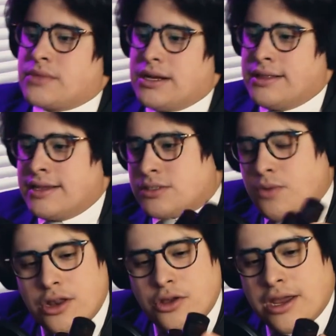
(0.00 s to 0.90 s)
This
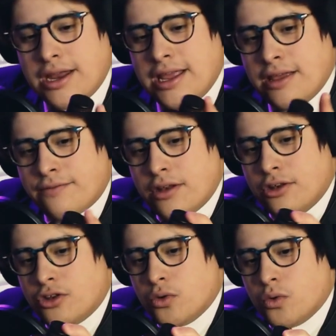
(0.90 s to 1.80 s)
one you can
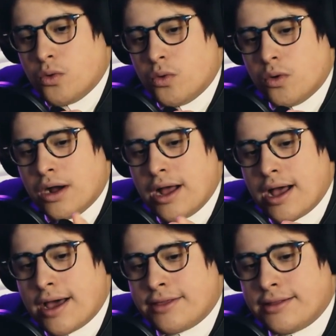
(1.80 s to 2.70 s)
even do.
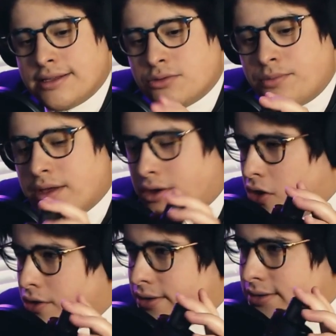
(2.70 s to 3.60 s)
I think this would be a
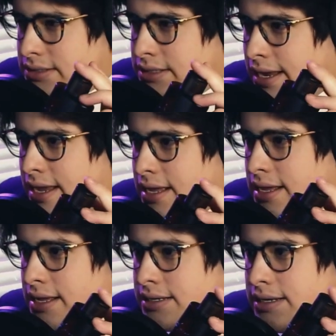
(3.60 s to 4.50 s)
good like
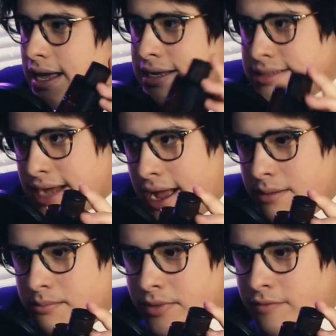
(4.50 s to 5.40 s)

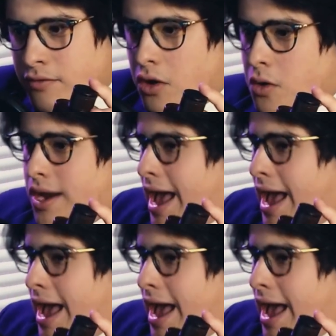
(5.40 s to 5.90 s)
nighttime if you're going